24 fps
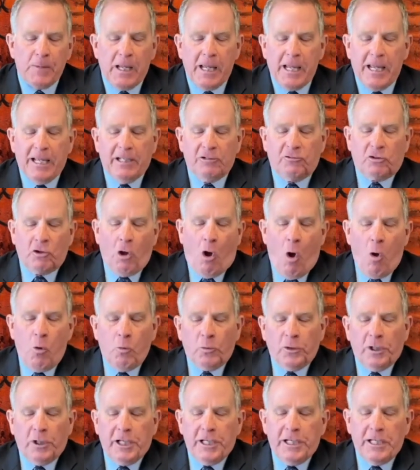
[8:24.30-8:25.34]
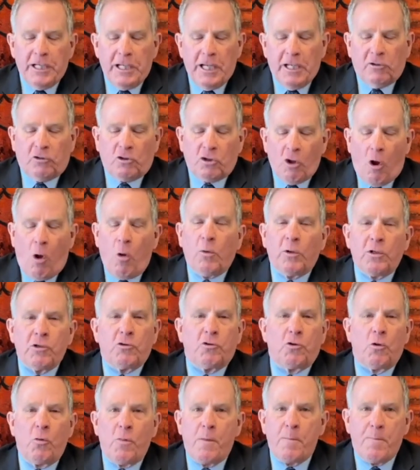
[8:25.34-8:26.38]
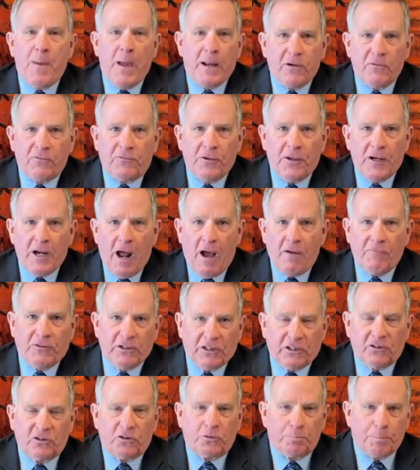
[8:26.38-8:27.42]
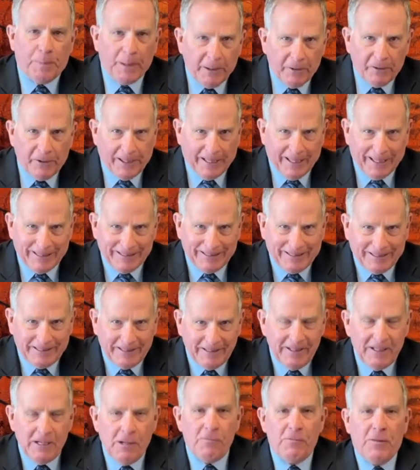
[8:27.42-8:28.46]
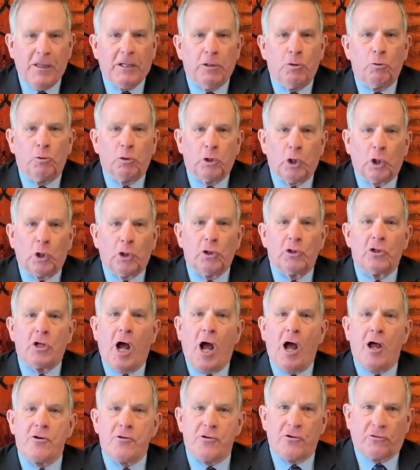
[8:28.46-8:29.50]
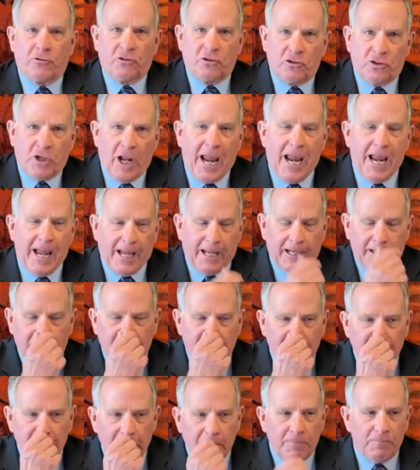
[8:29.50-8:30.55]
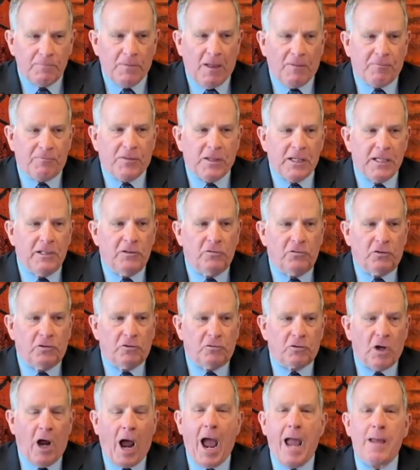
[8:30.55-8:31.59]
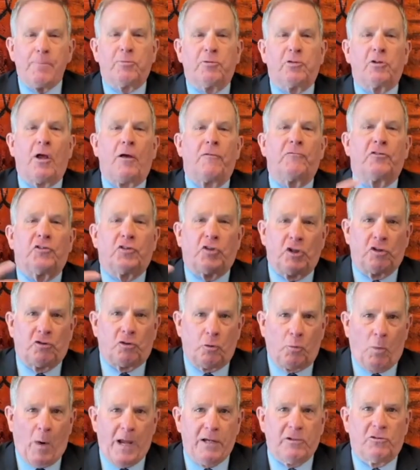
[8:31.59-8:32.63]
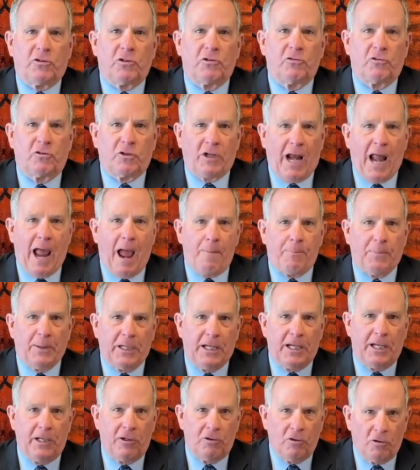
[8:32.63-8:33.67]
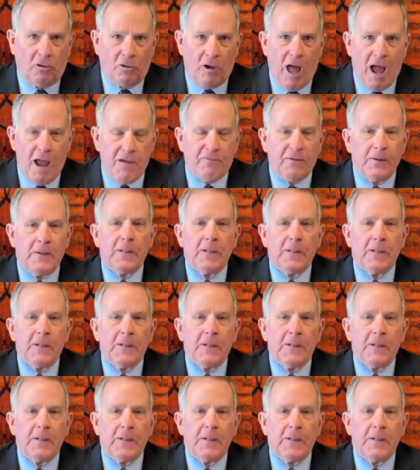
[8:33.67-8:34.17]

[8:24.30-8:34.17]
It's only through the benefit of experience that you learn to understand that these types of situations that happen in your life